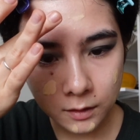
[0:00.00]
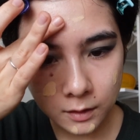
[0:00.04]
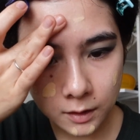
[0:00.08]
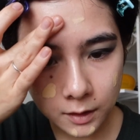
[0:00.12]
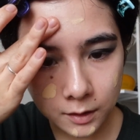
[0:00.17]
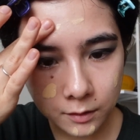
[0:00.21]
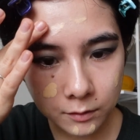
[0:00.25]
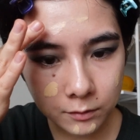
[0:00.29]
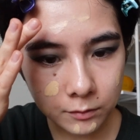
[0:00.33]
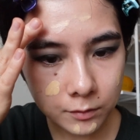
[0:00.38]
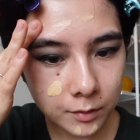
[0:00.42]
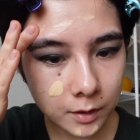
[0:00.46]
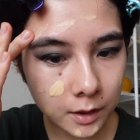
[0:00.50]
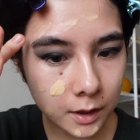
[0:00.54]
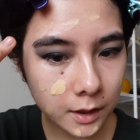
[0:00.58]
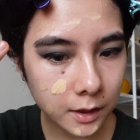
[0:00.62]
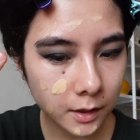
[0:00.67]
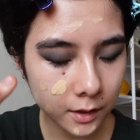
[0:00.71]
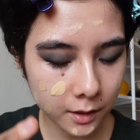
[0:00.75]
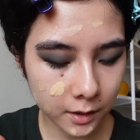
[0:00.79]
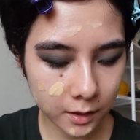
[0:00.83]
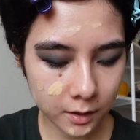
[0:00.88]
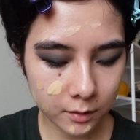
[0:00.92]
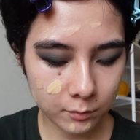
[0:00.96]
I don't really
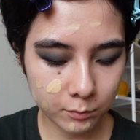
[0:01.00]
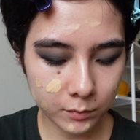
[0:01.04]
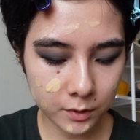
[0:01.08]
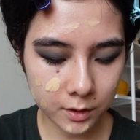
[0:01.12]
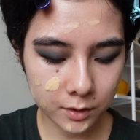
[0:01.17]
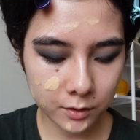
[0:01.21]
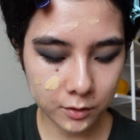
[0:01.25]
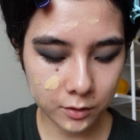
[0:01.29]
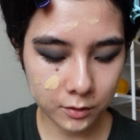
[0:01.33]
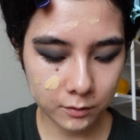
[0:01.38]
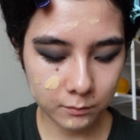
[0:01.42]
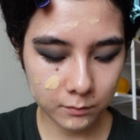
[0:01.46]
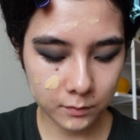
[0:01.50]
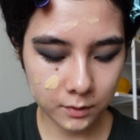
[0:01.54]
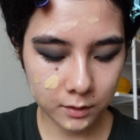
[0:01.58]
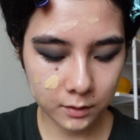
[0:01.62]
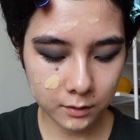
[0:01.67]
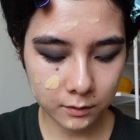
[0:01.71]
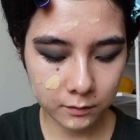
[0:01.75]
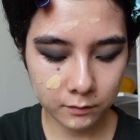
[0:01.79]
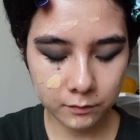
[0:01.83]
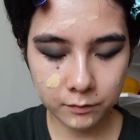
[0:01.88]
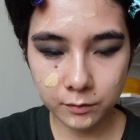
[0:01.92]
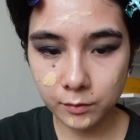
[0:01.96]
need much on
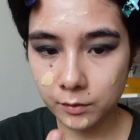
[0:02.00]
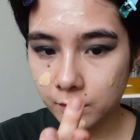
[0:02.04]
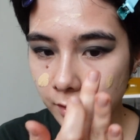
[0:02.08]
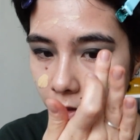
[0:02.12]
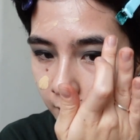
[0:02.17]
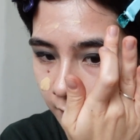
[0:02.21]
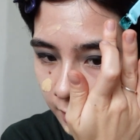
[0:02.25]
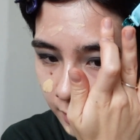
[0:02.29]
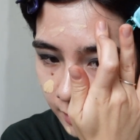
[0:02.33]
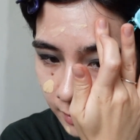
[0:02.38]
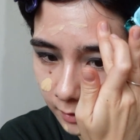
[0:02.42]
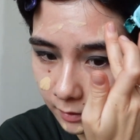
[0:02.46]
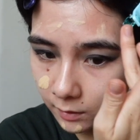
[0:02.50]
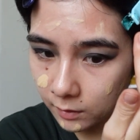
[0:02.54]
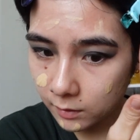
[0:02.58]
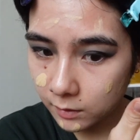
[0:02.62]
my forehead.